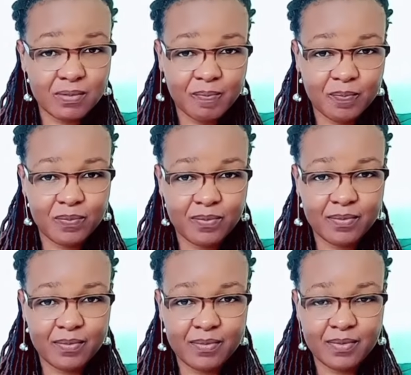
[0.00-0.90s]
You
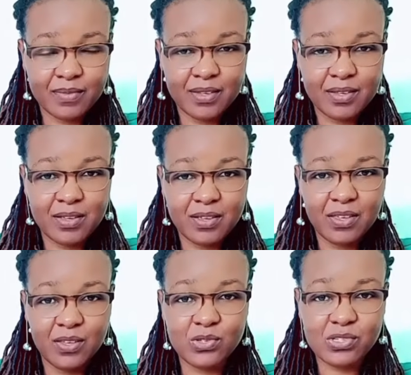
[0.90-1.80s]
summarize
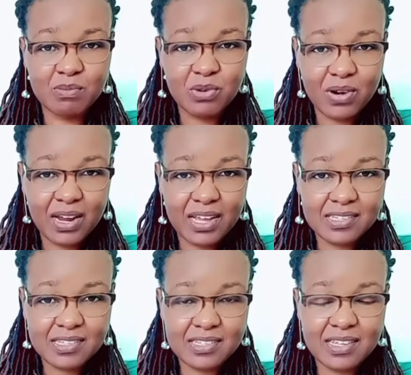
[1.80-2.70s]
the main
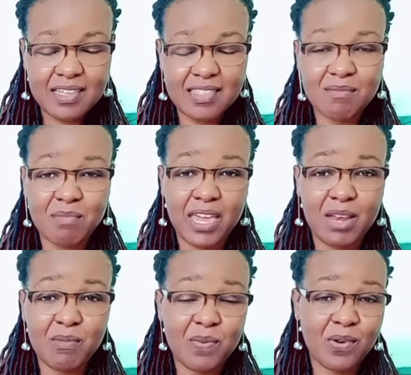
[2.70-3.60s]
points.
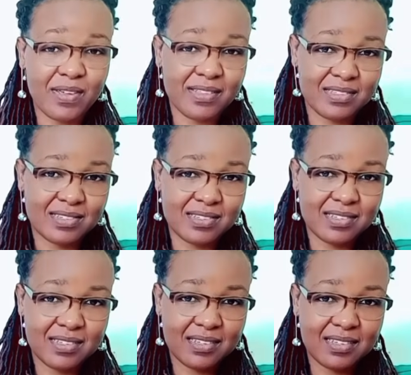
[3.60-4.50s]

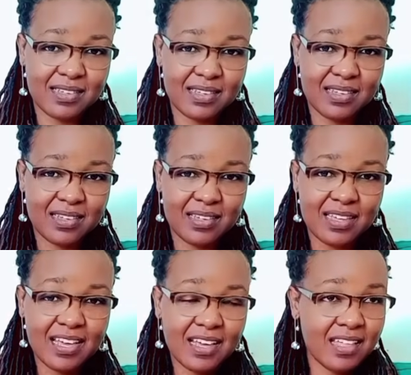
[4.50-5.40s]
This is just the
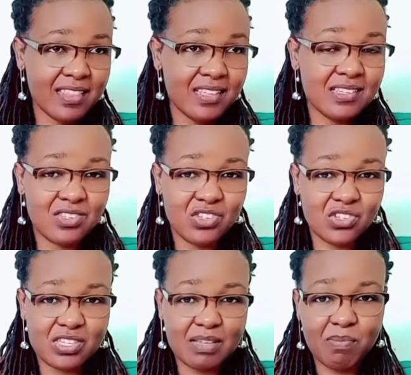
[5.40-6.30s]
part to show that you
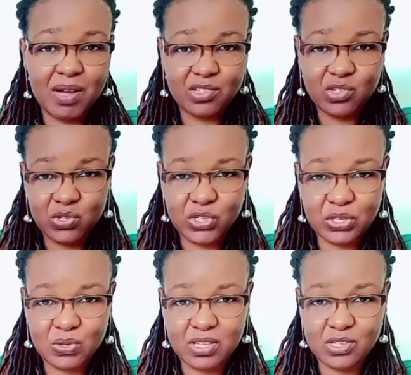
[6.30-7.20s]
are ending.
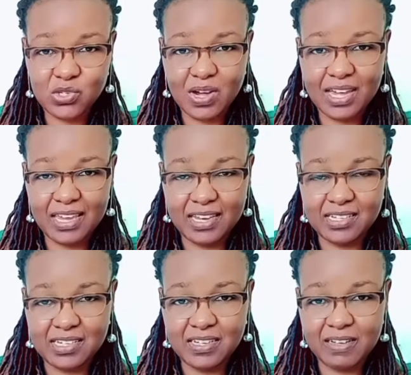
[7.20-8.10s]

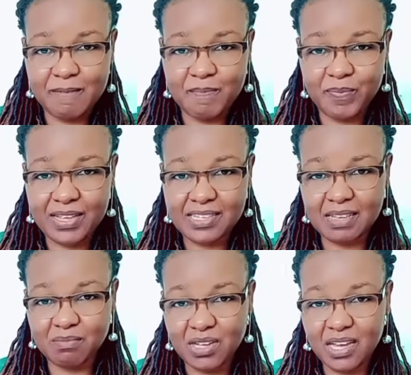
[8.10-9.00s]
Sometimes your
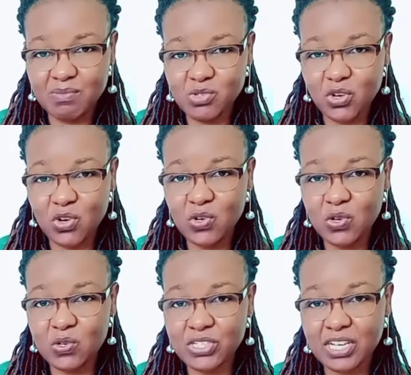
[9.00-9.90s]
conclusion can be
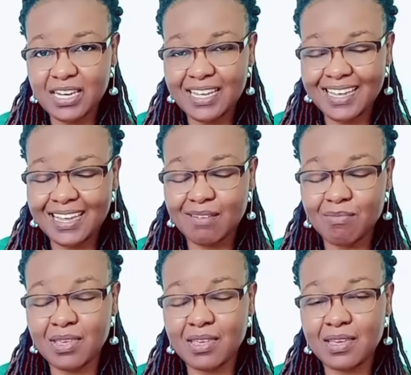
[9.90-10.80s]

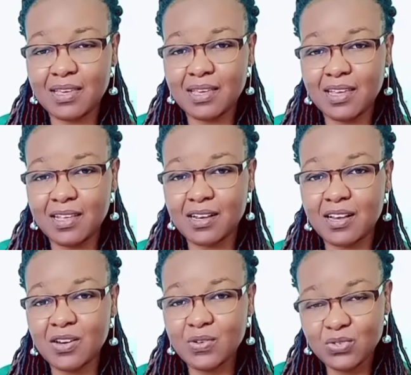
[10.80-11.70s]
included in
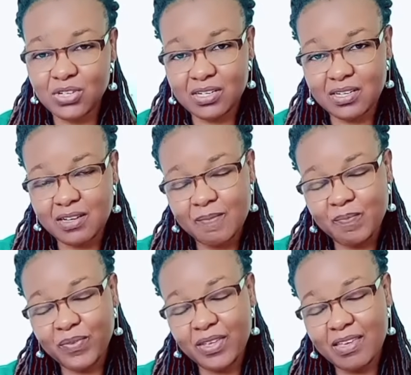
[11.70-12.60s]
the last
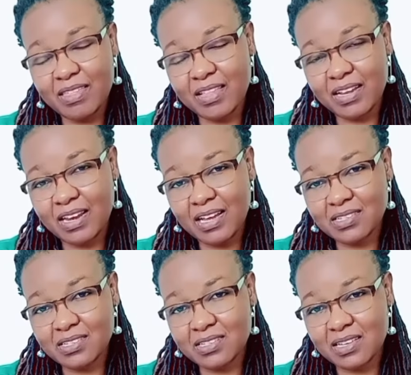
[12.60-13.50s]
prompt
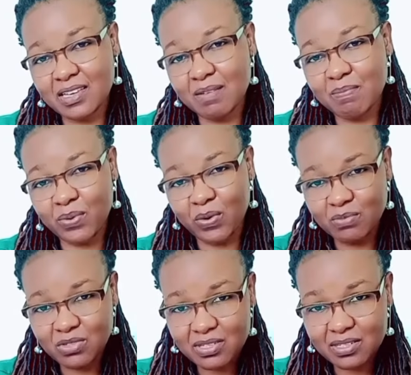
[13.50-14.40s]
or in your
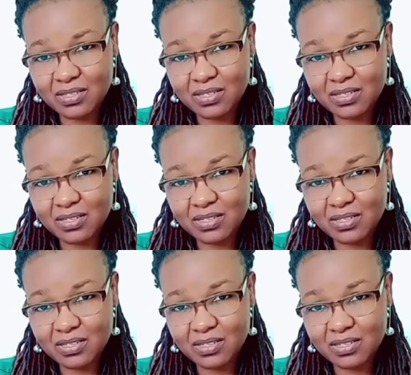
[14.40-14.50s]
last